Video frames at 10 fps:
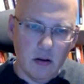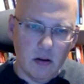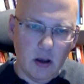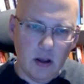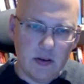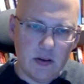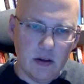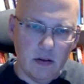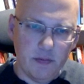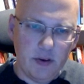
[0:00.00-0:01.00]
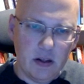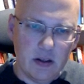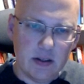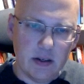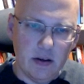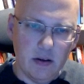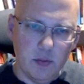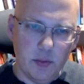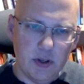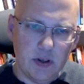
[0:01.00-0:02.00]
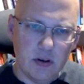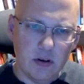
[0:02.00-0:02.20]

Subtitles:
it still feels a little bit